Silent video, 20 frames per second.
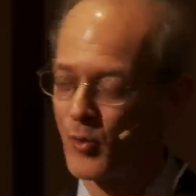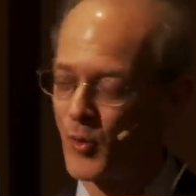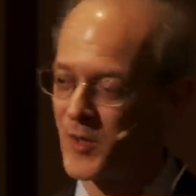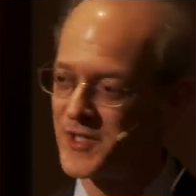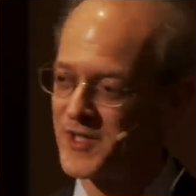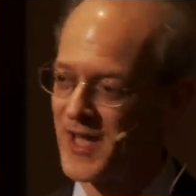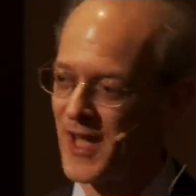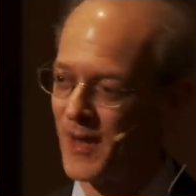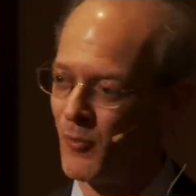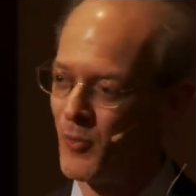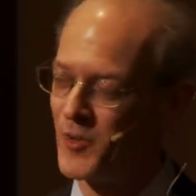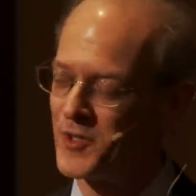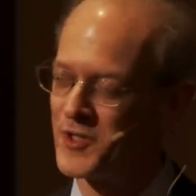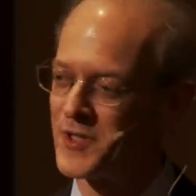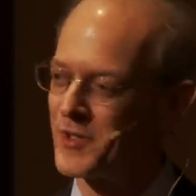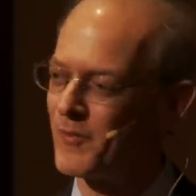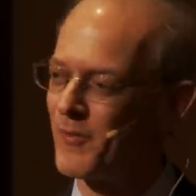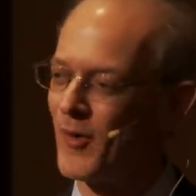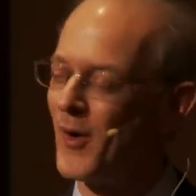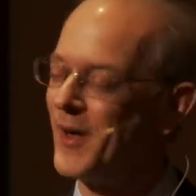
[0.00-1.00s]
quintet, which
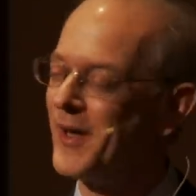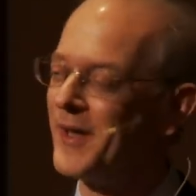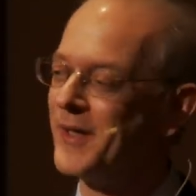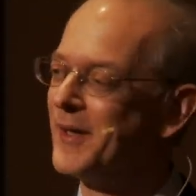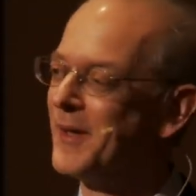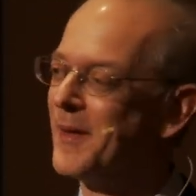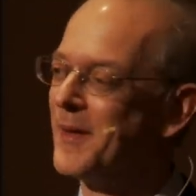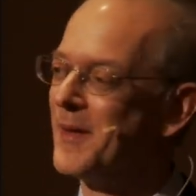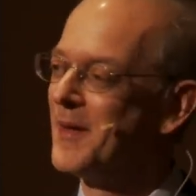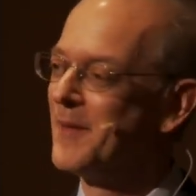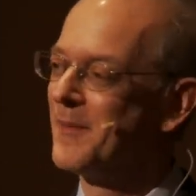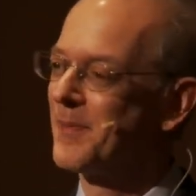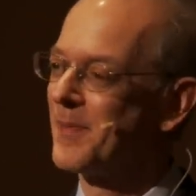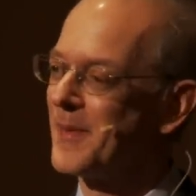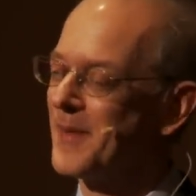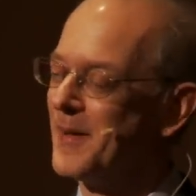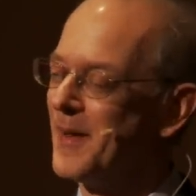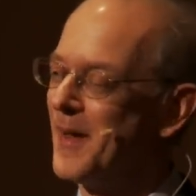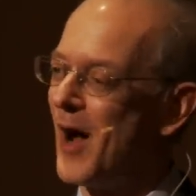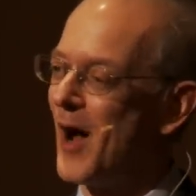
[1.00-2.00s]
is a very
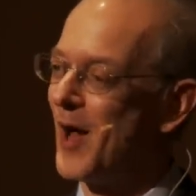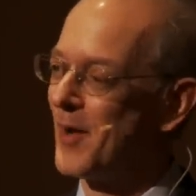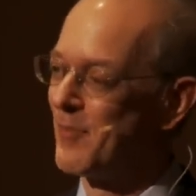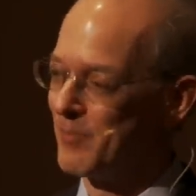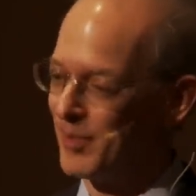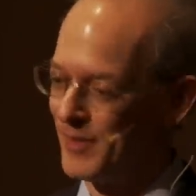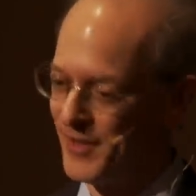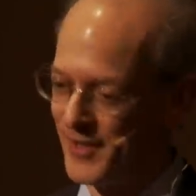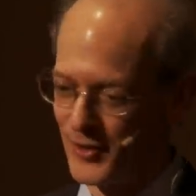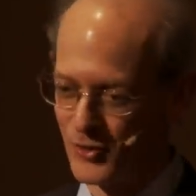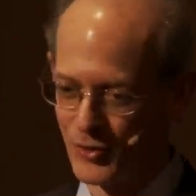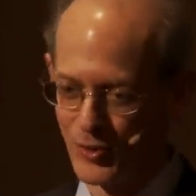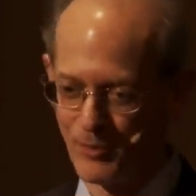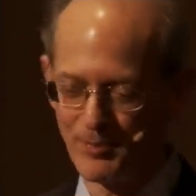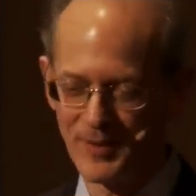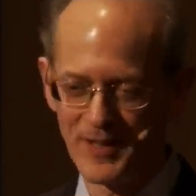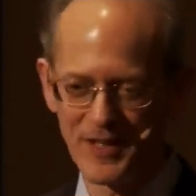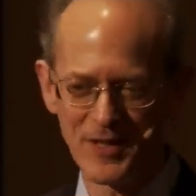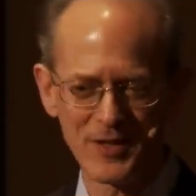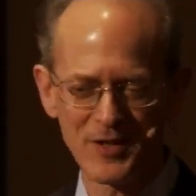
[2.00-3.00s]
unpolitical
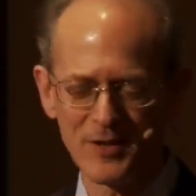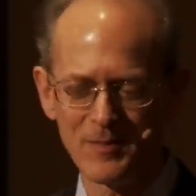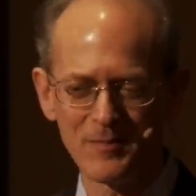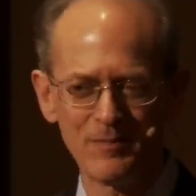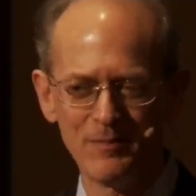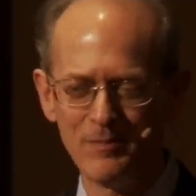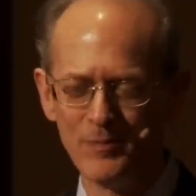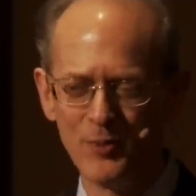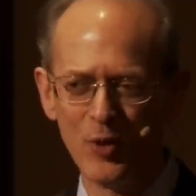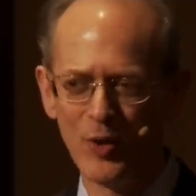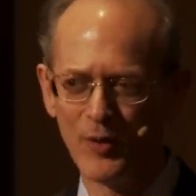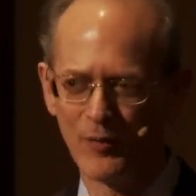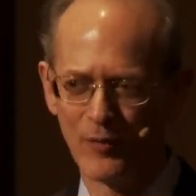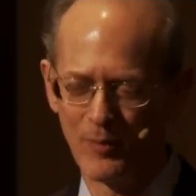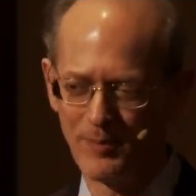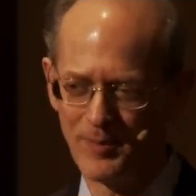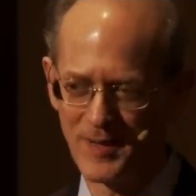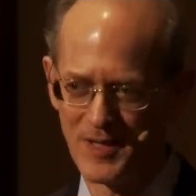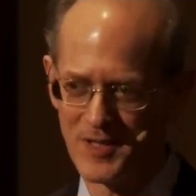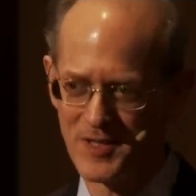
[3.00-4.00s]
piece,
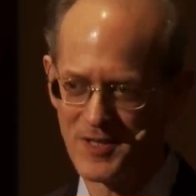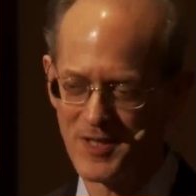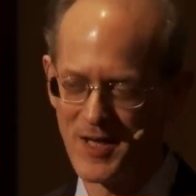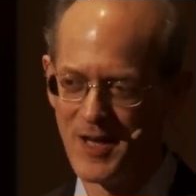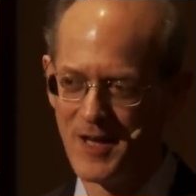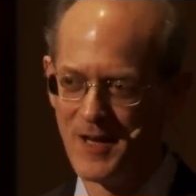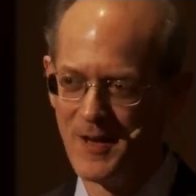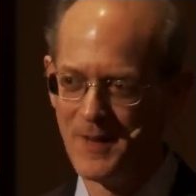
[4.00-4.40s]
beautiful piece.